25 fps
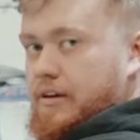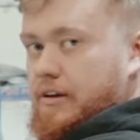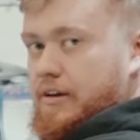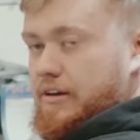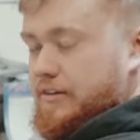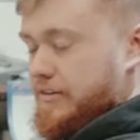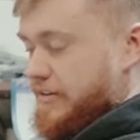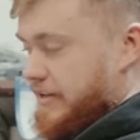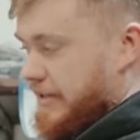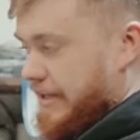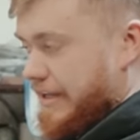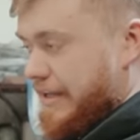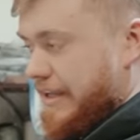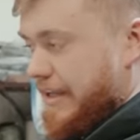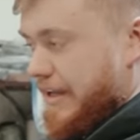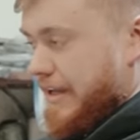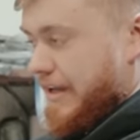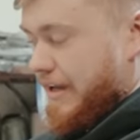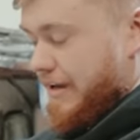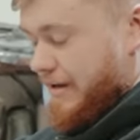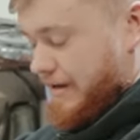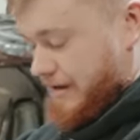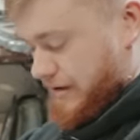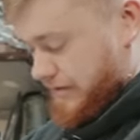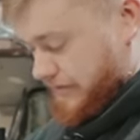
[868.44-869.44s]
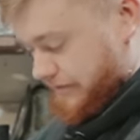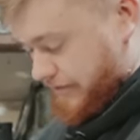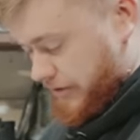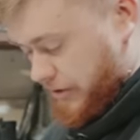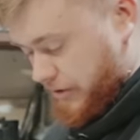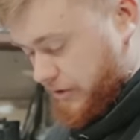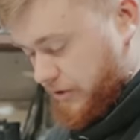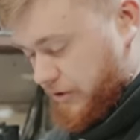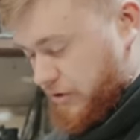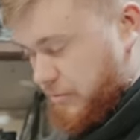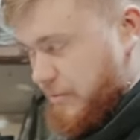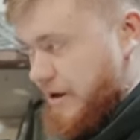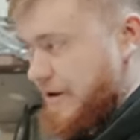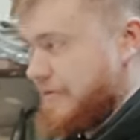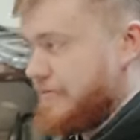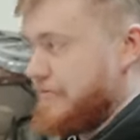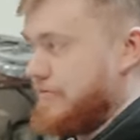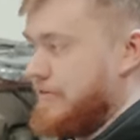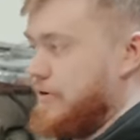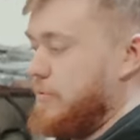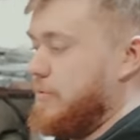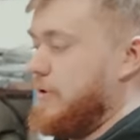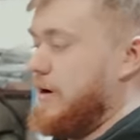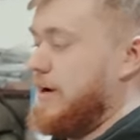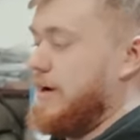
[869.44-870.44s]
So you're gaining volume
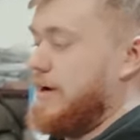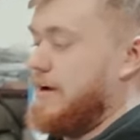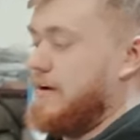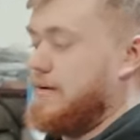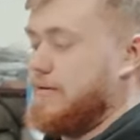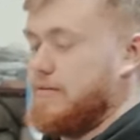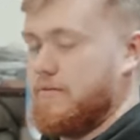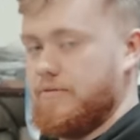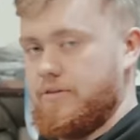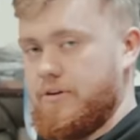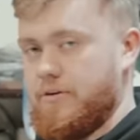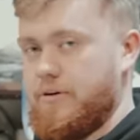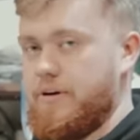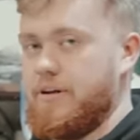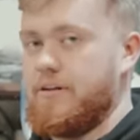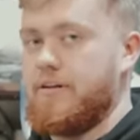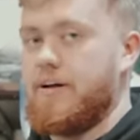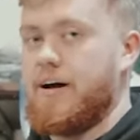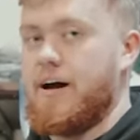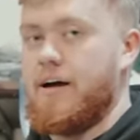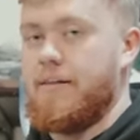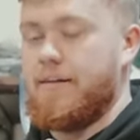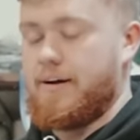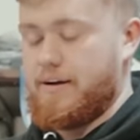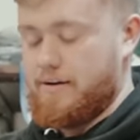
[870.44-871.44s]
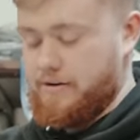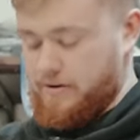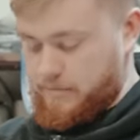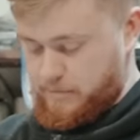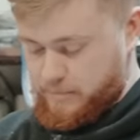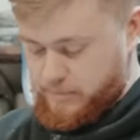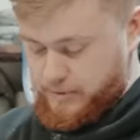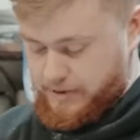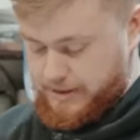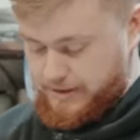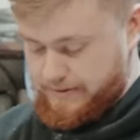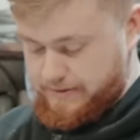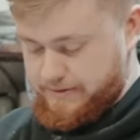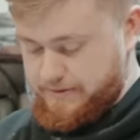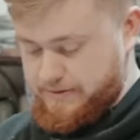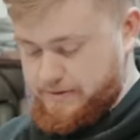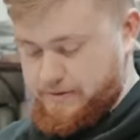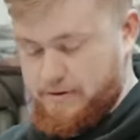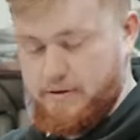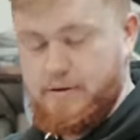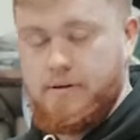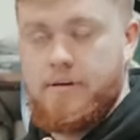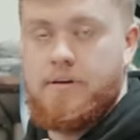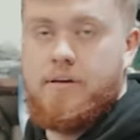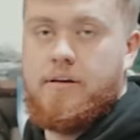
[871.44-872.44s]
everywhere doing it like that compared
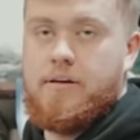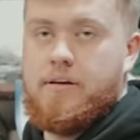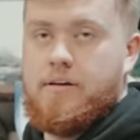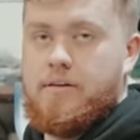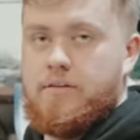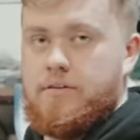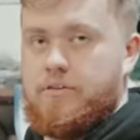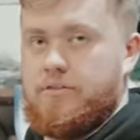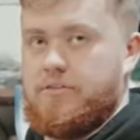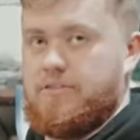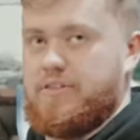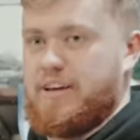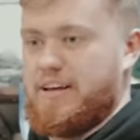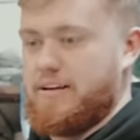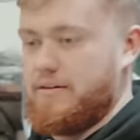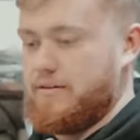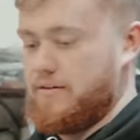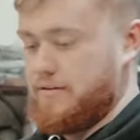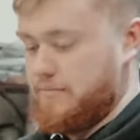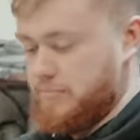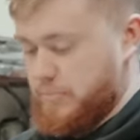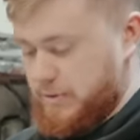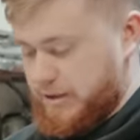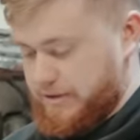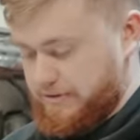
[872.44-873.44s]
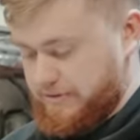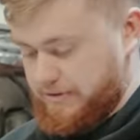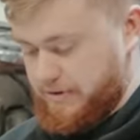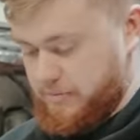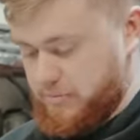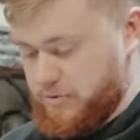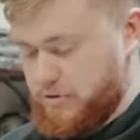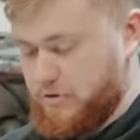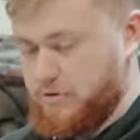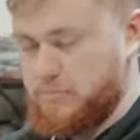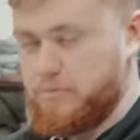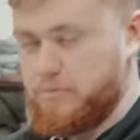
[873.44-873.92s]
to the standard plastic blow